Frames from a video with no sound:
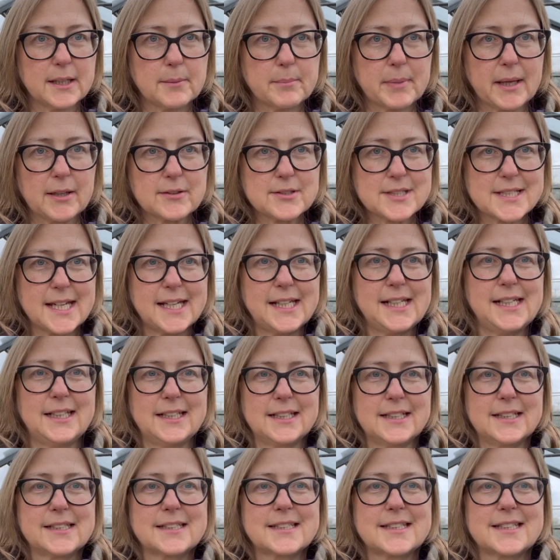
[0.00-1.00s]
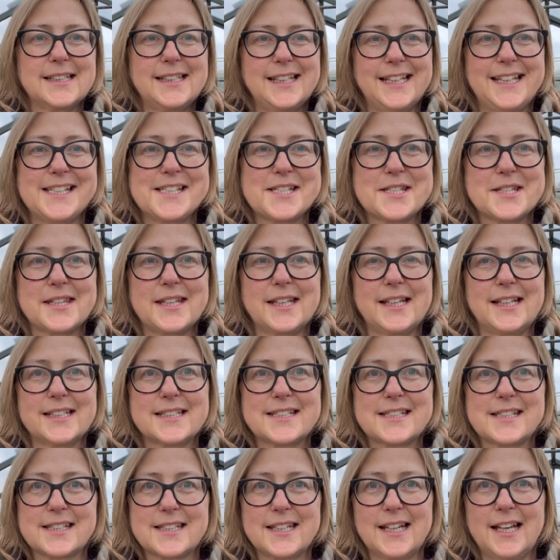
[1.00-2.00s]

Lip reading: about dahlias is that